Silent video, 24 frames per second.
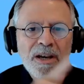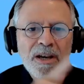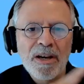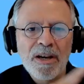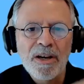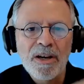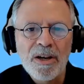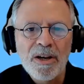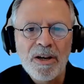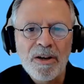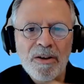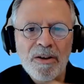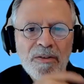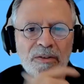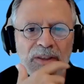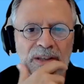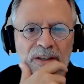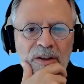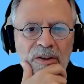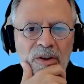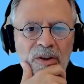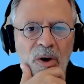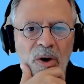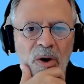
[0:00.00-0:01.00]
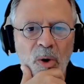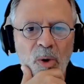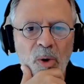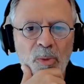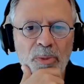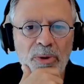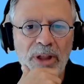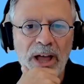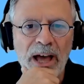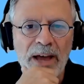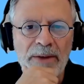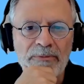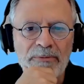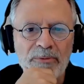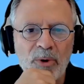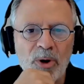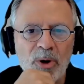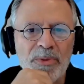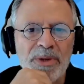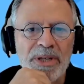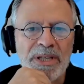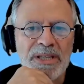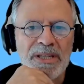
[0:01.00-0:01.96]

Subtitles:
The whole platform